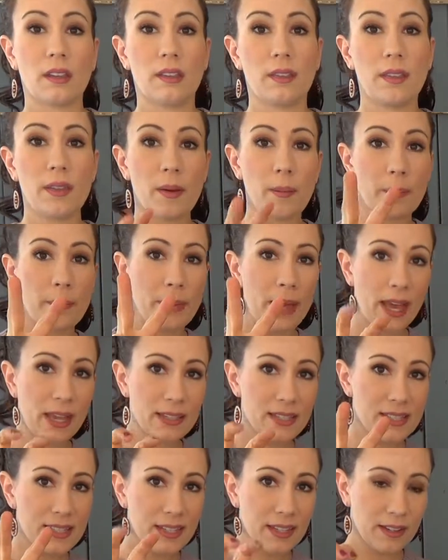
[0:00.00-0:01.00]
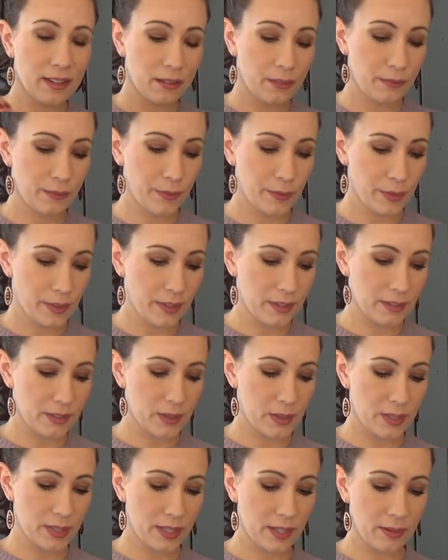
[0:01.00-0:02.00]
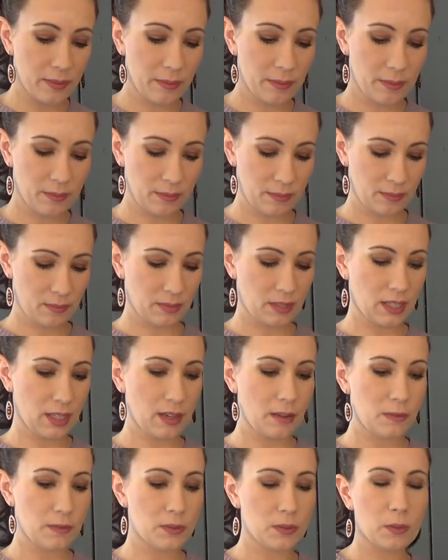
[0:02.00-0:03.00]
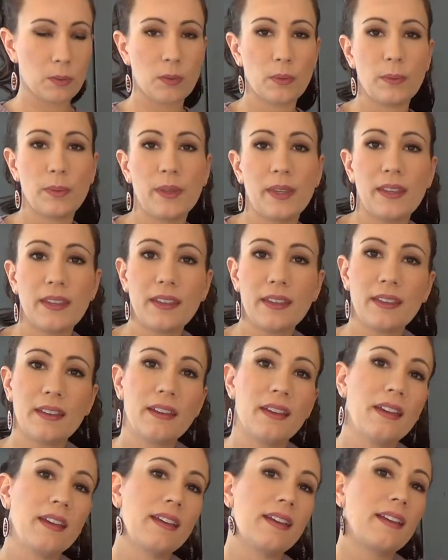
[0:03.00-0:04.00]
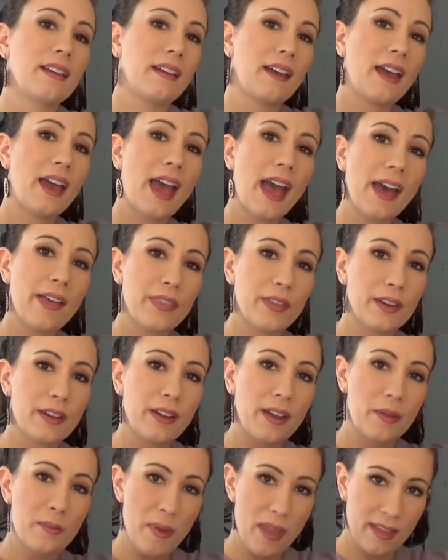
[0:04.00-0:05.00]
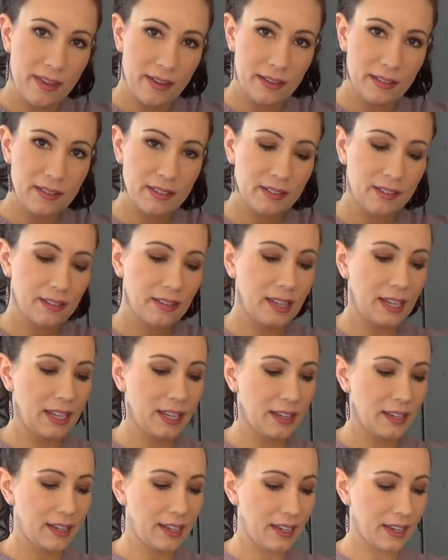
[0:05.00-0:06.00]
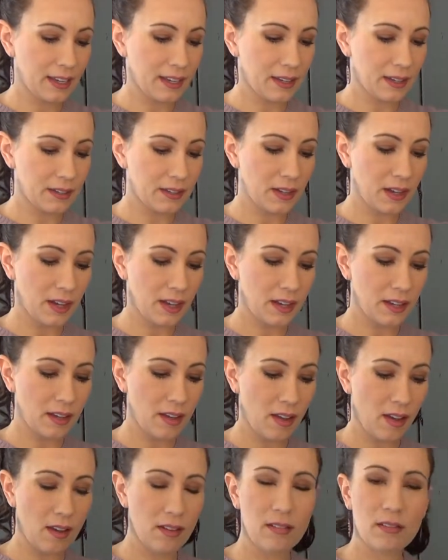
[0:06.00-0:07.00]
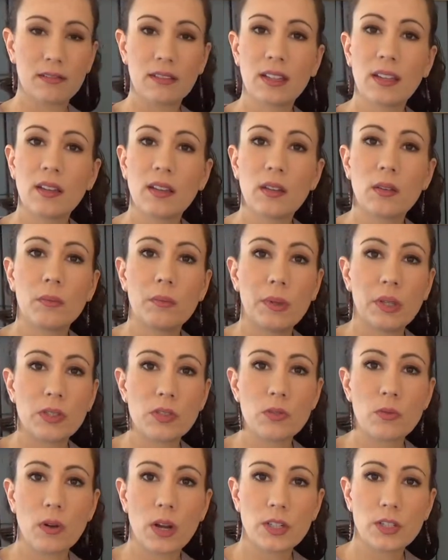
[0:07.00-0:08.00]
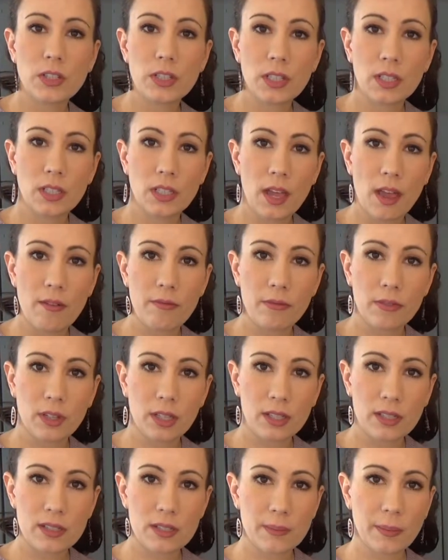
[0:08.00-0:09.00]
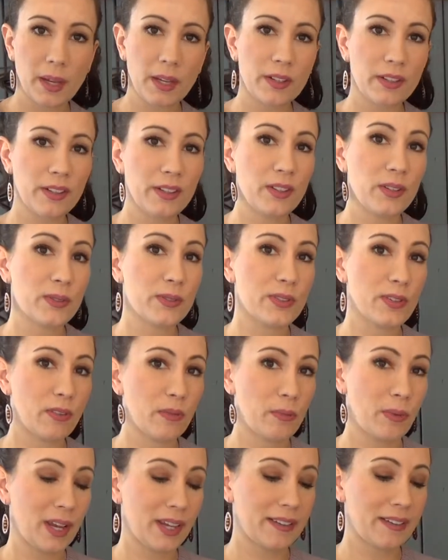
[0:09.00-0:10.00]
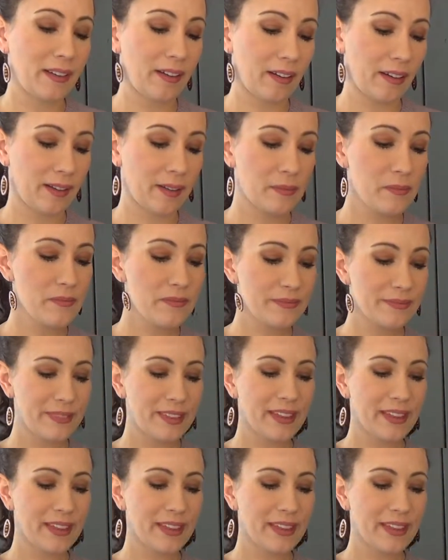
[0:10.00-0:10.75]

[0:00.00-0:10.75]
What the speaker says: The basket for this gift will be a hat that I made, and I binge watching Netflix made good use of my time.